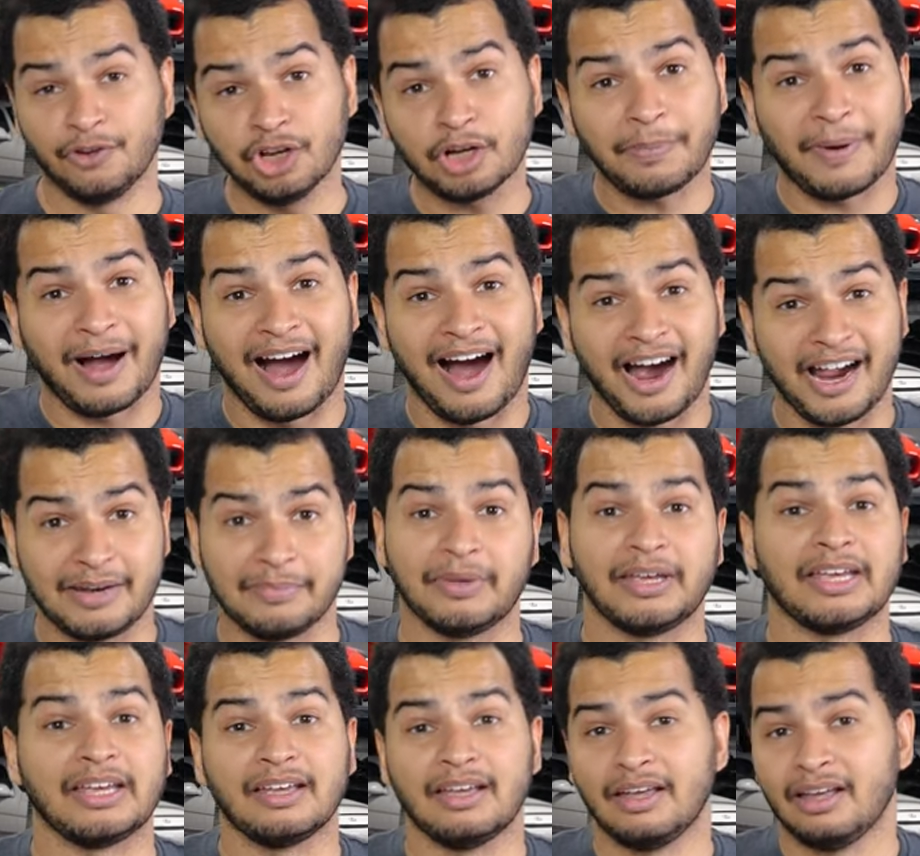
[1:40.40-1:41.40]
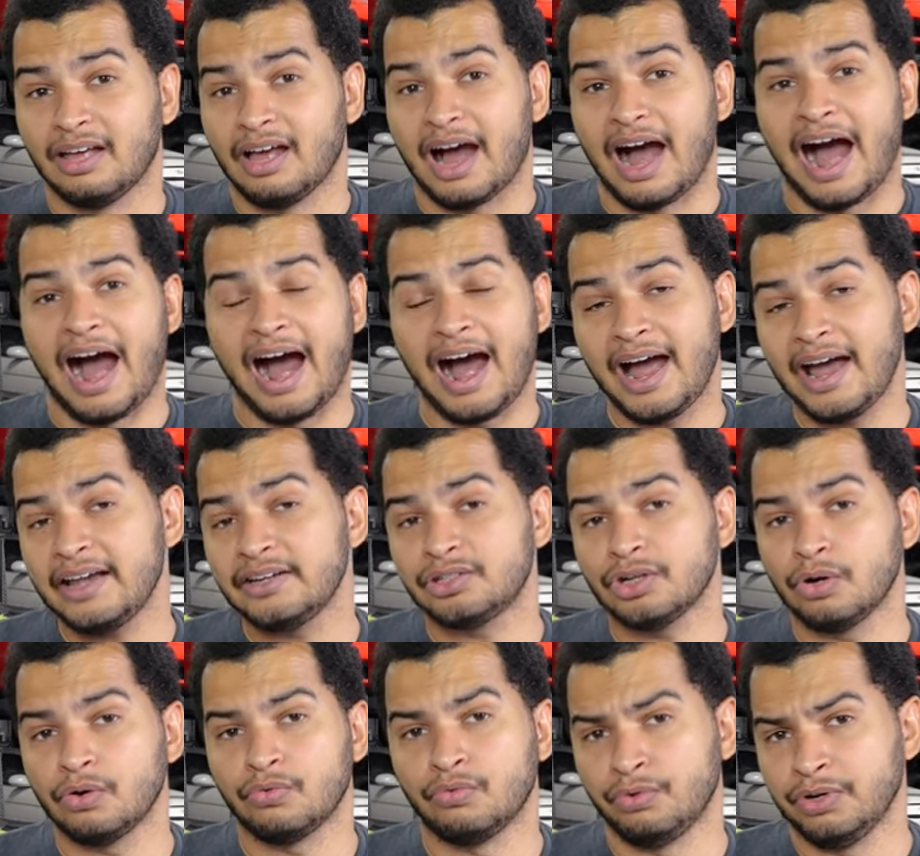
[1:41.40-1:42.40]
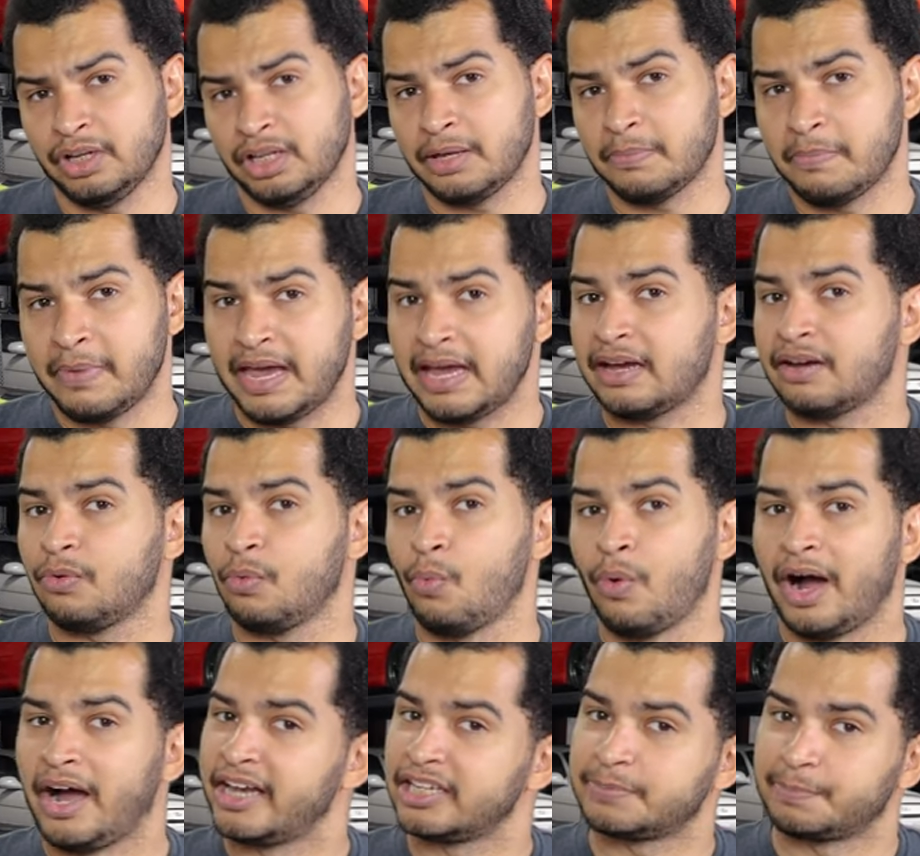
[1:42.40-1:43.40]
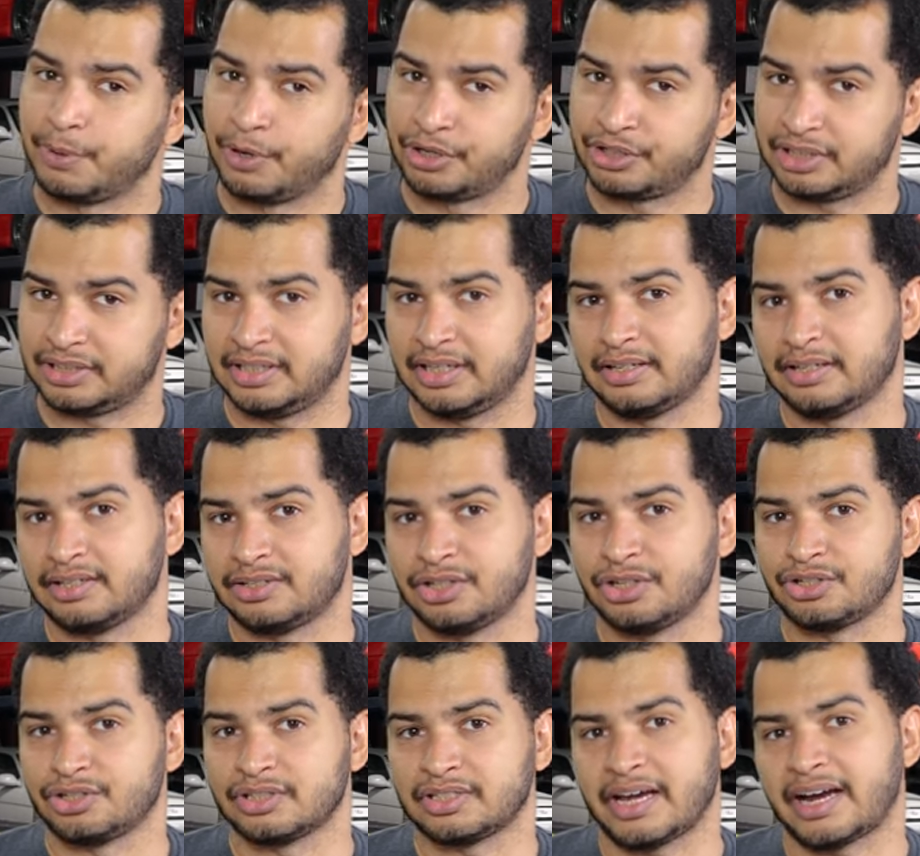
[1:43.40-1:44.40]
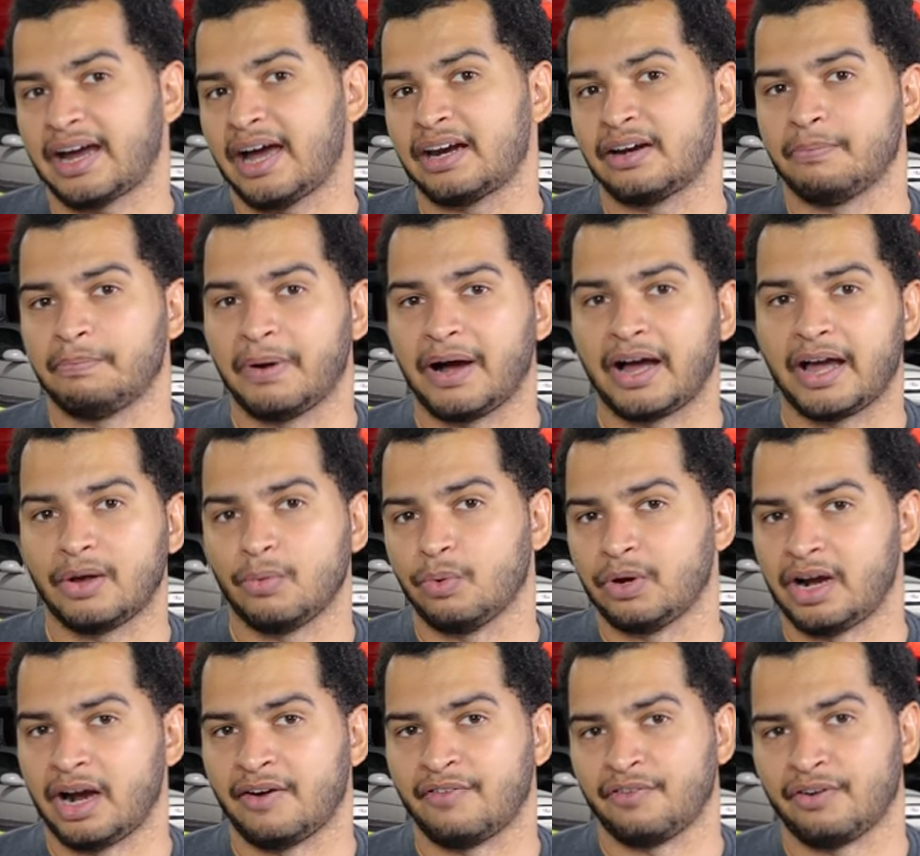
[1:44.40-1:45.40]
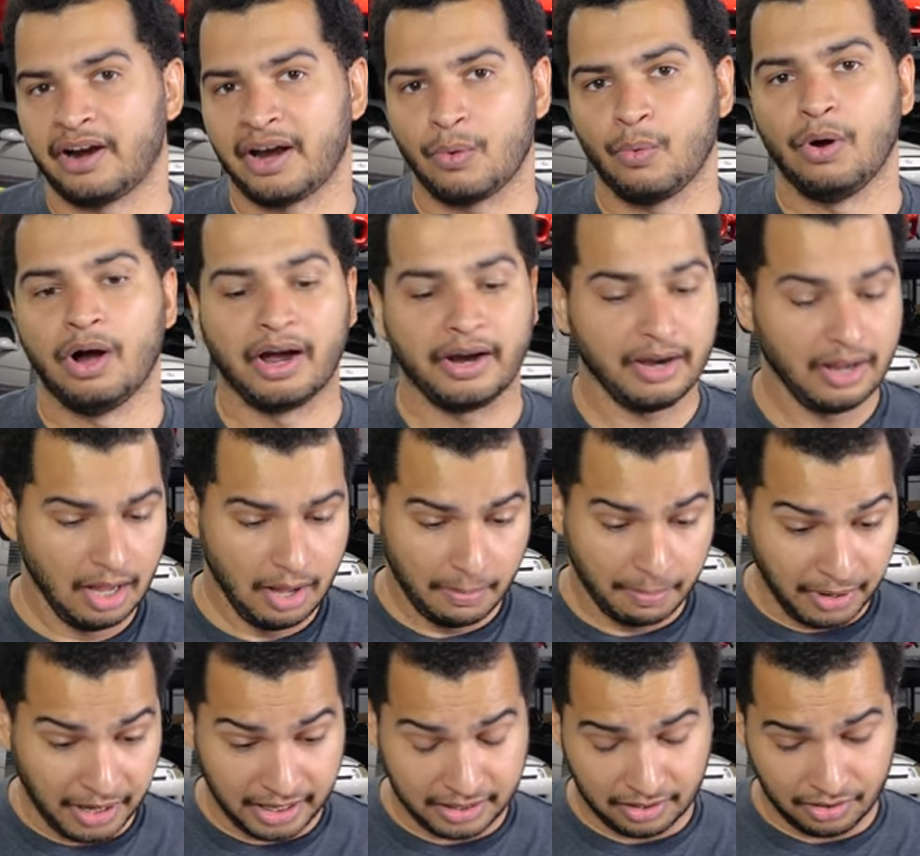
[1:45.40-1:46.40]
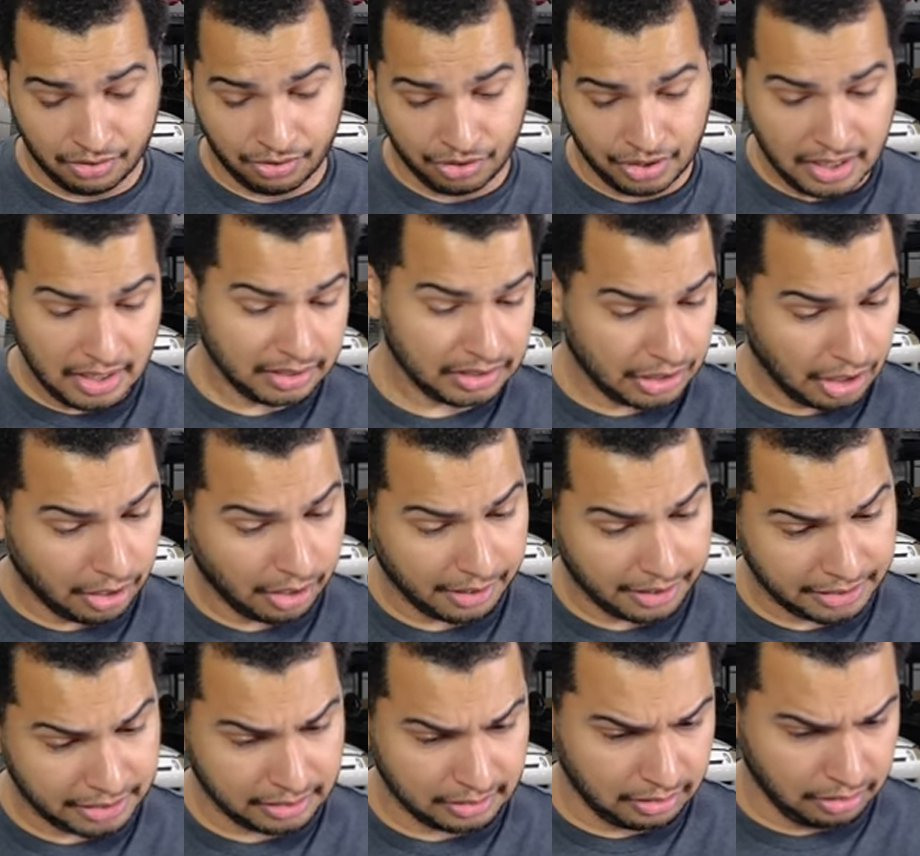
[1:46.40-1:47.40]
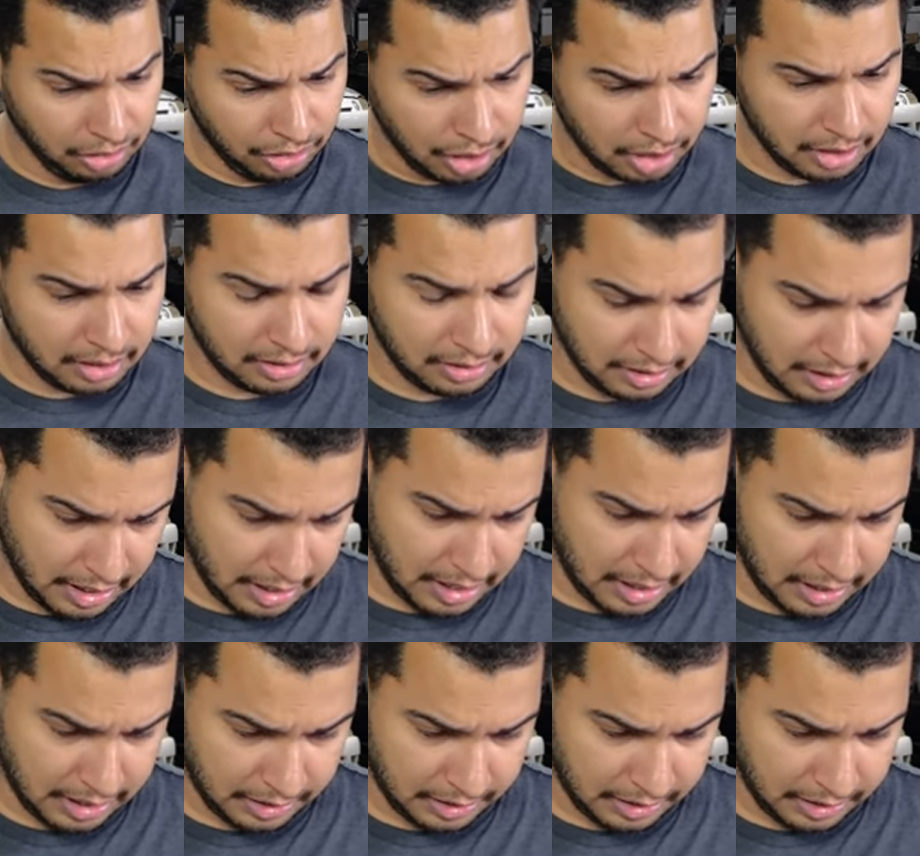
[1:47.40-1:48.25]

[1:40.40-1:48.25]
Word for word: you look behind me, I don't really make wise purchasing decisions. I kind of buy whatever I want. But these cars look well,